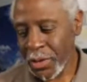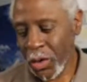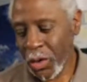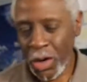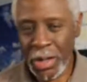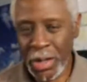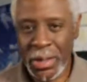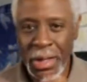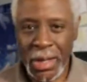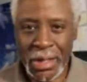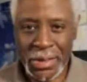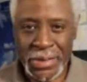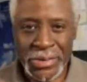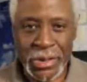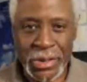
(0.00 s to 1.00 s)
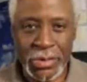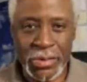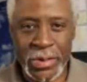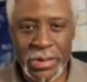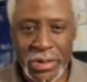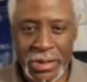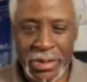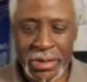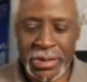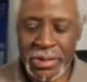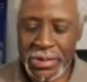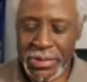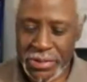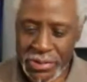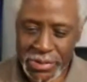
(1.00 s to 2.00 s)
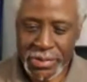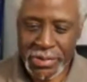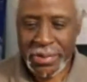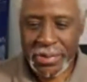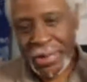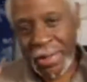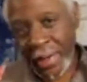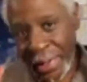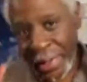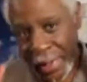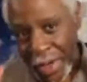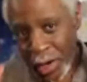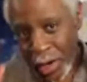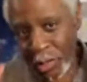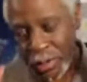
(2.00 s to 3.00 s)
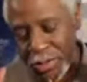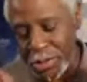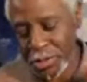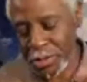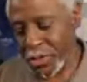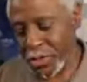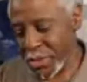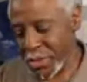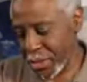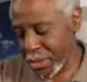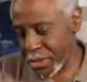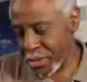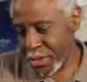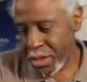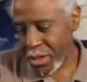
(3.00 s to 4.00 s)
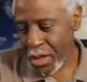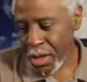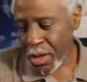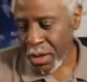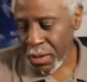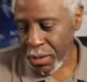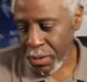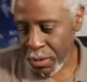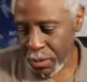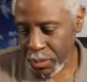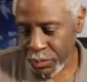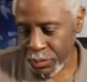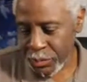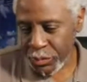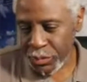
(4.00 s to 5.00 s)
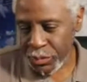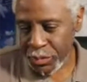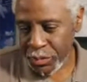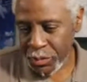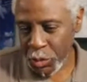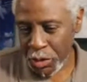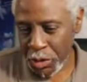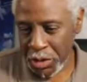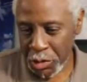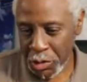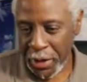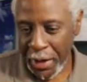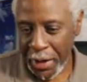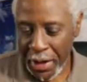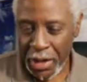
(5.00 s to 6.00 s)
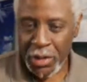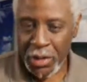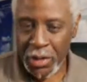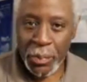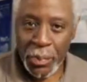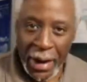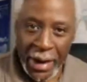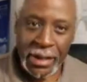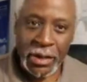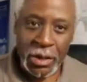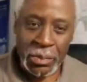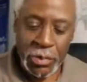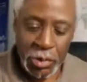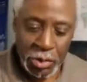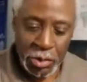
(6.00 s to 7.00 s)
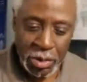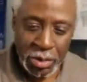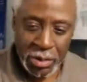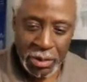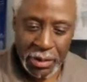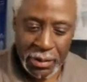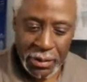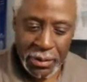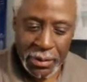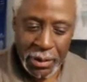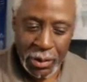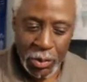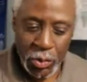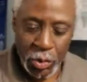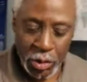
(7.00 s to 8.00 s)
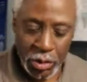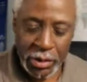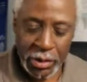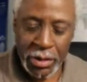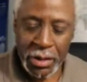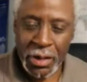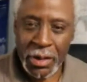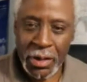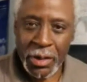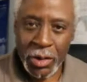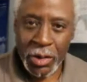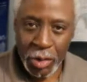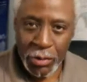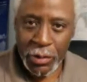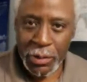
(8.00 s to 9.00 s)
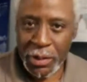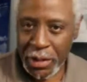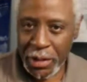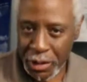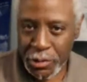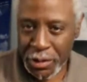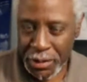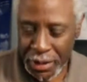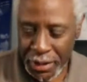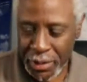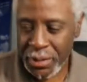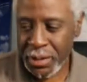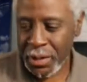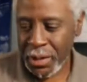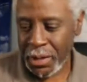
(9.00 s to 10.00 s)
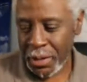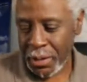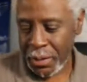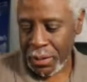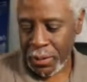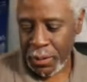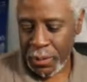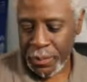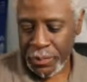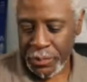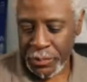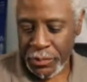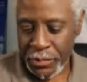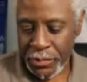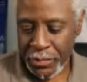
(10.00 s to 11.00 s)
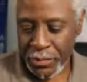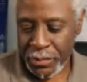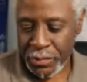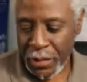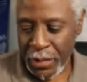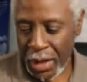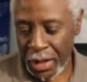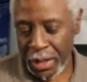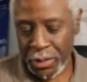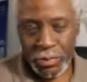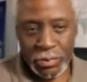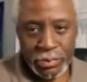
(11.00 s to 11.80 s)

online services, cloud services, where you can back up your work over the internet. I